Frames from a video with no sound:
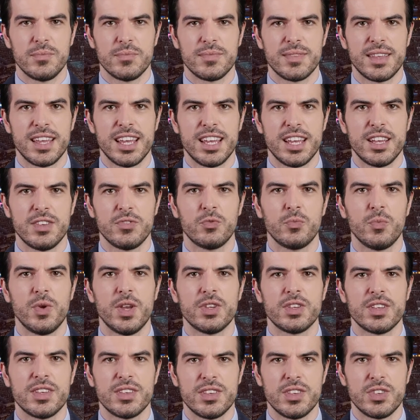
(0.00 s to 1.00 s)
They have
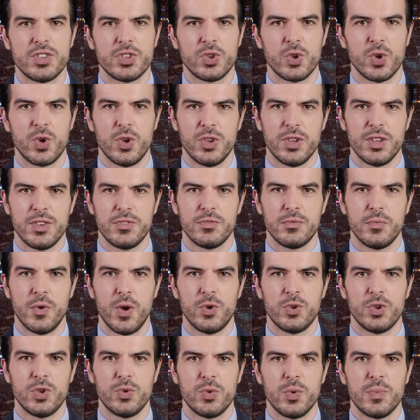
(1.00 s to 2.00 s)
weathered the storm of
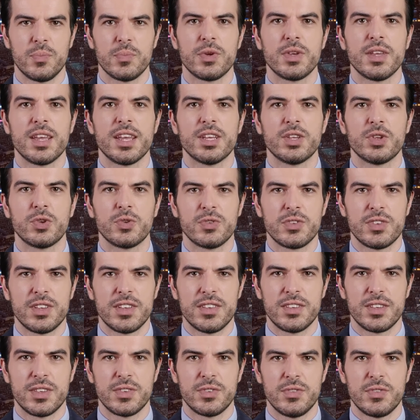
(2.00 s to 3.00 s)
multiple political
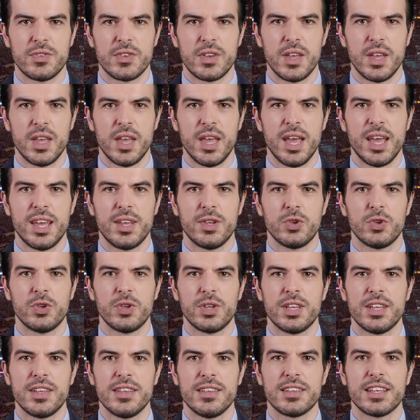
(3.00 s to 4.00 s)
systems,
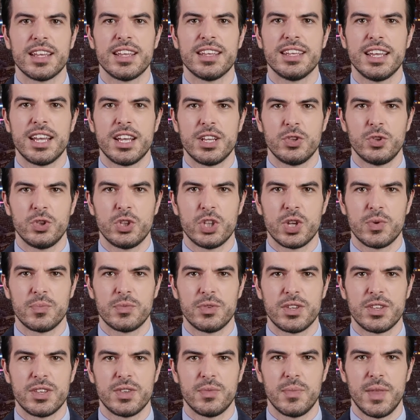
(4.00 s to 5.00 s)
including
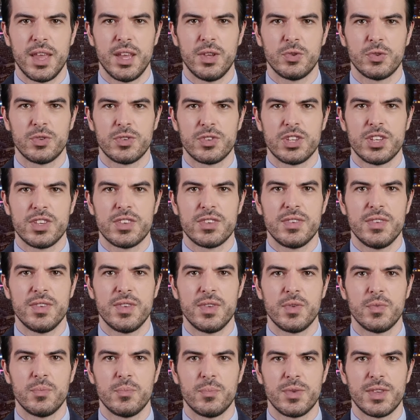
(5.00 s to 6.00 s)
dictatorships and democracies,
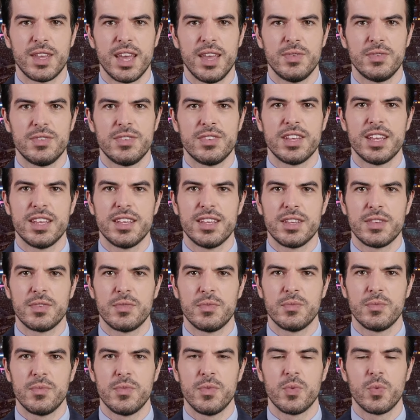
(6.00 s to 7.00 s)
without sinking.
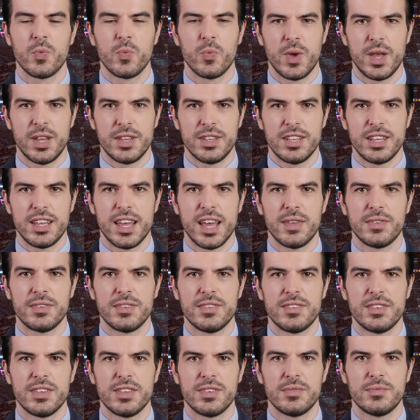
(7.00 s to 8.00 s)
Quite the
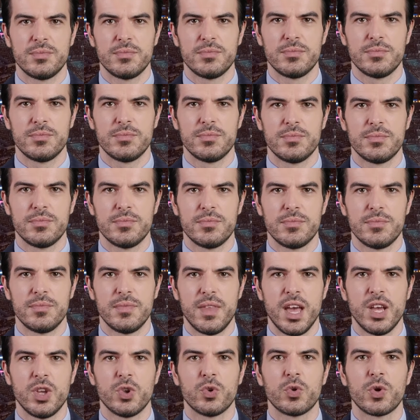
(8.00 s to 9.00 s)
opposite.
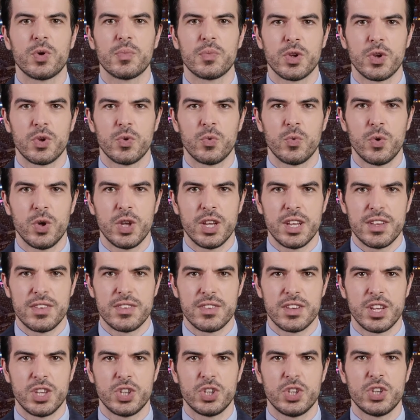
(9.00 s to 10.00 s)
A criminal
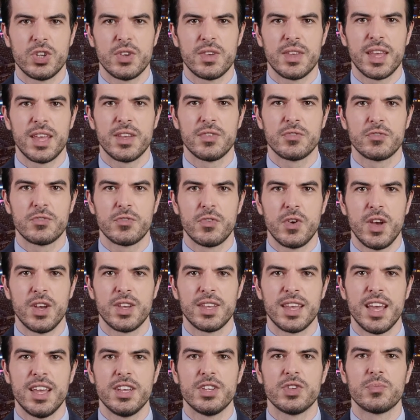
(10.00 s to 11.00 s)
organization and
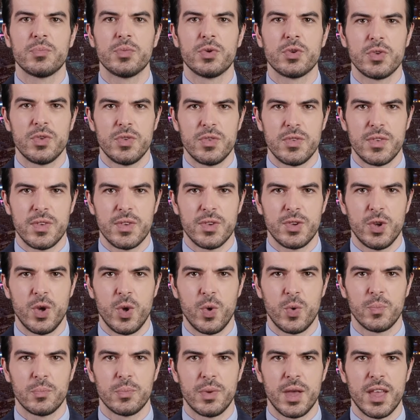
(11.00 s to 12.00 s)
fraud expert,
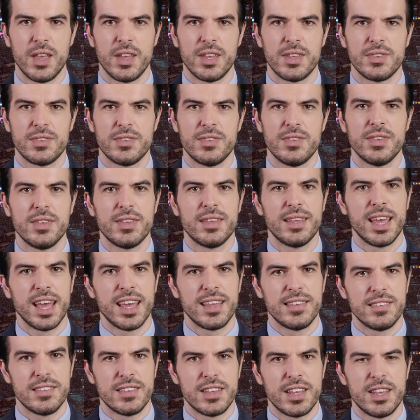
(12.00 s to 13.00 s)
Noel Pons,
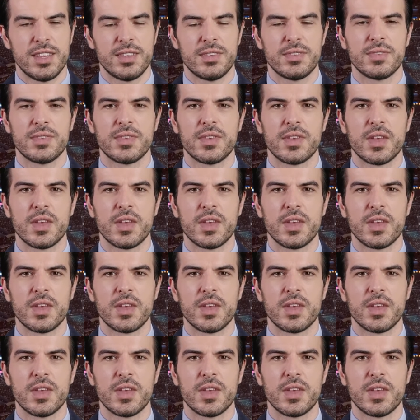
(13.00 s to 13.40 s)
has said,